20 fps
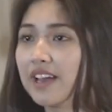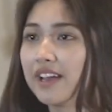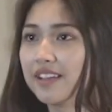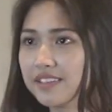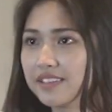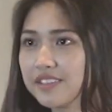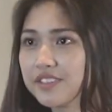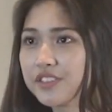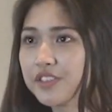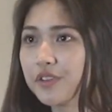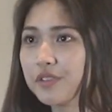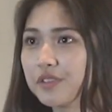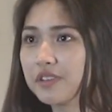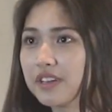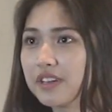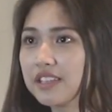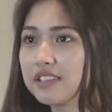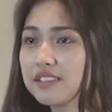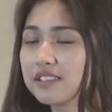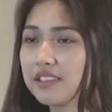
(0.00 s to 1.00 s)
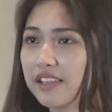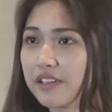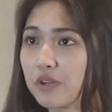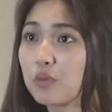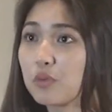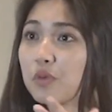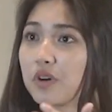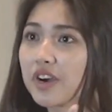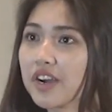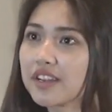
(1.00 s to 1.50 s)
Yeah, so it's like
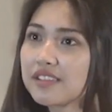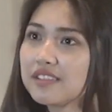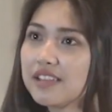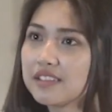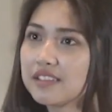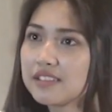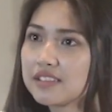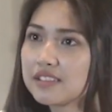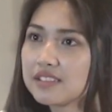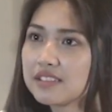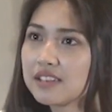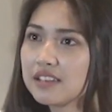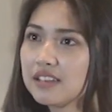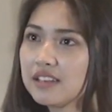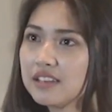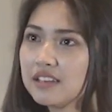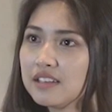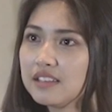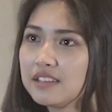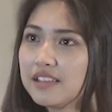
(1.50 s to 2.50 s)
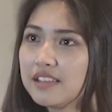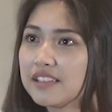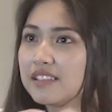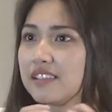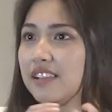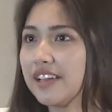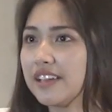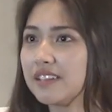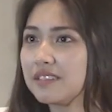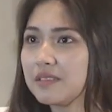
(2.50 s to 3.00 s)
work that
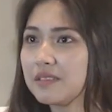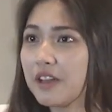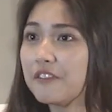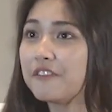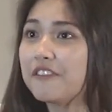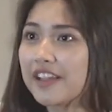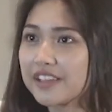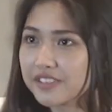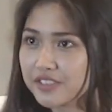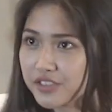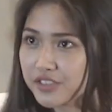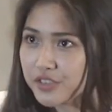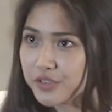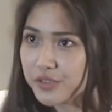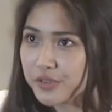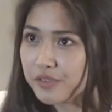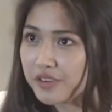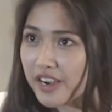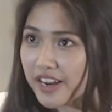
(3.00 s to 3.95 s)
like affects you,